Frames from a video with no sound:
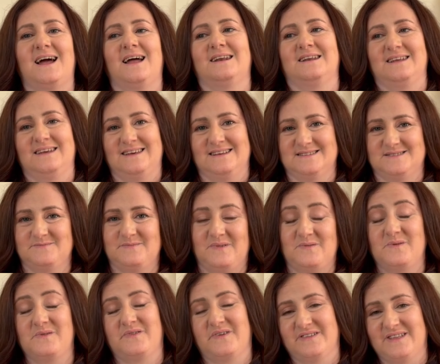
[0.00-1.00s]
and his
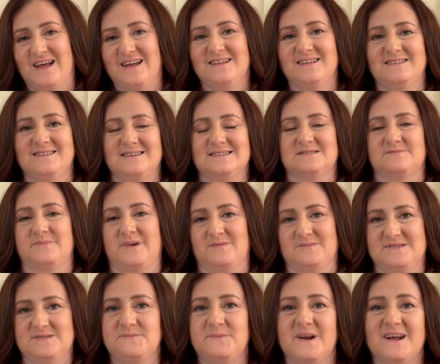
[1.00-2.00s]
mom, we found out that his mom
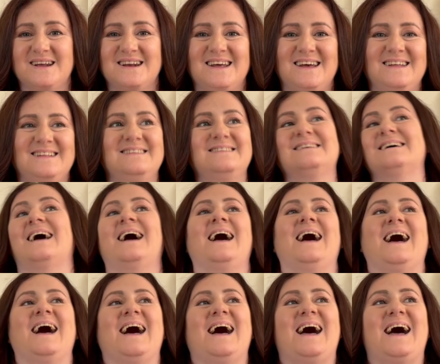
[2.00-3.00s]
is pregnant,
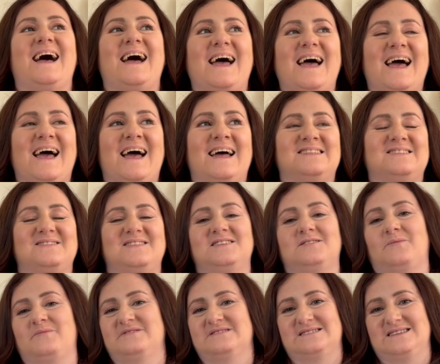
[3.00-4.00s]
and we
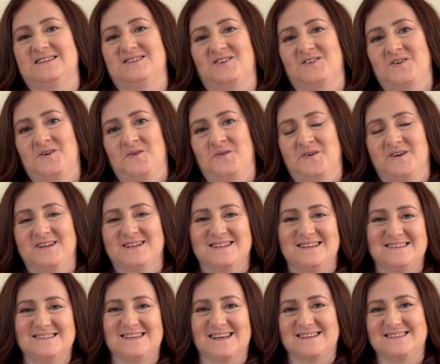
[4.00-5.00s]
obviously don't know
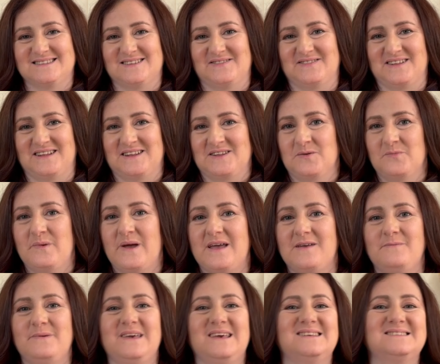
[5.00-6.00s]
the sex of the new
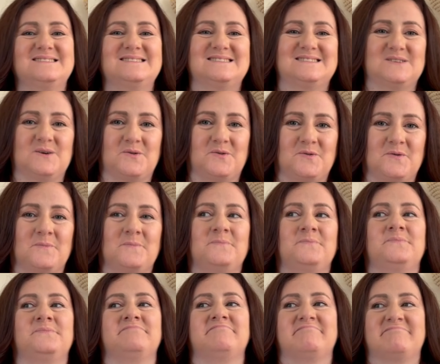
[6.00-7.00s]
baby. So
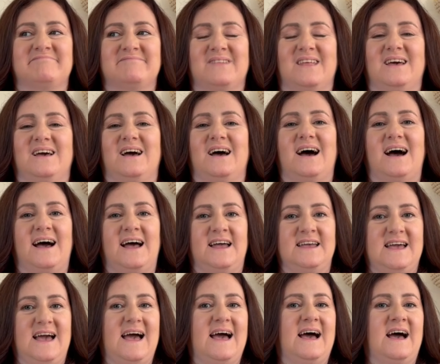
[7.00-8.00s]

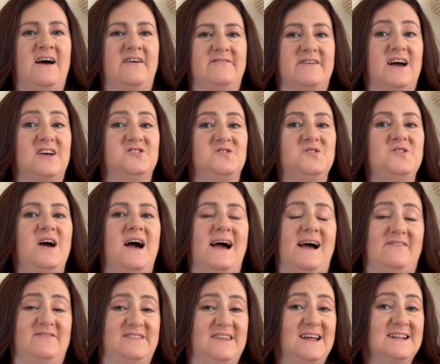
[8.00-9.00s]
I do
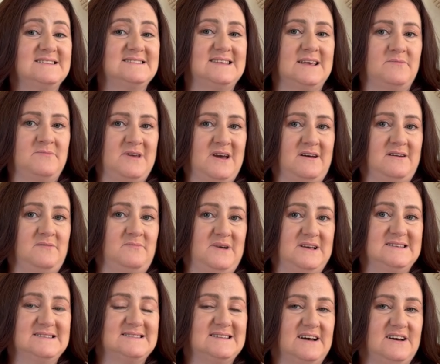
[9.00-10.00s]
have that same yarn in my
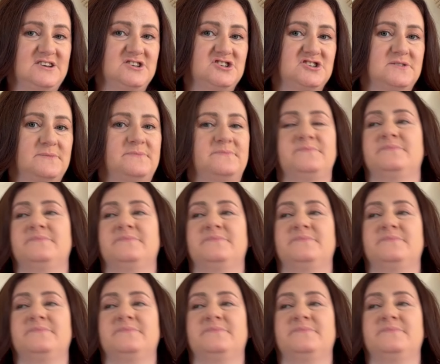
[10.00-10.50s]
stash,